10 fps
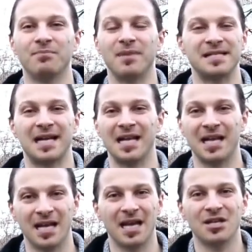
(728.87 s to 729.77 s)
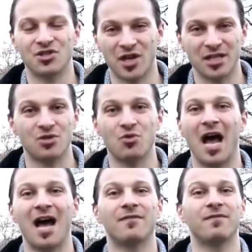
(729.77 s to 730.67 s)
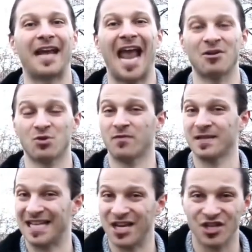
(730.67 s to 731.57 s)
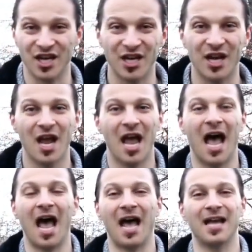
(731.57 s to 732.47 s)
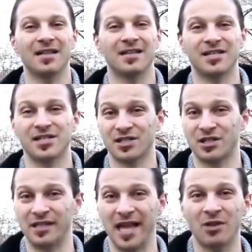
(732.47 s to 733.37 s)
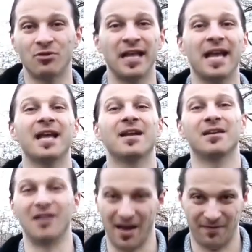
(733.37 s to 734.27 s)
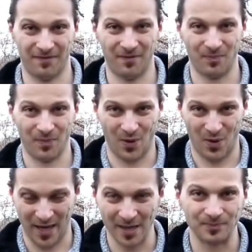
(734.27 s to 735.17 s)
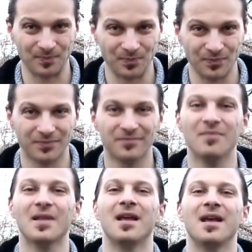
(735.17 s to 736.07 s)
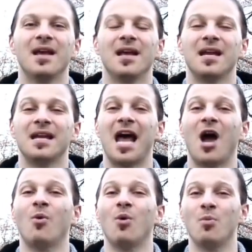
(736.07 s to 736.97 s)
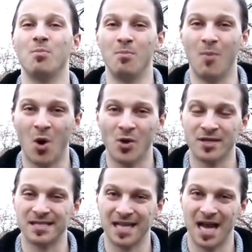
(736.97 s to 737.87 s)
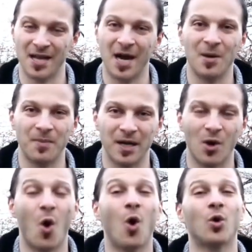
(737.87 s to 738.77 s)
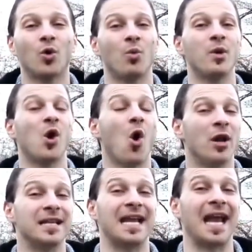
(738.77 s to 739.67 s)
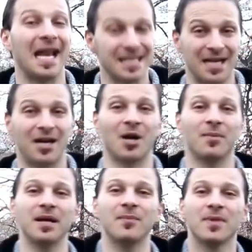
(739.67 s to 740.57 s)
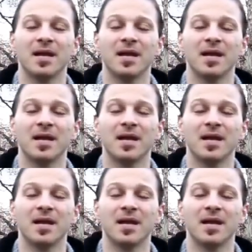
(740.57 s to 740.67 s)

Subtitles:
basically just to have casual conversation and just day-to-day life. Okay, now modern standard Arabic, or we call it classical Arabic,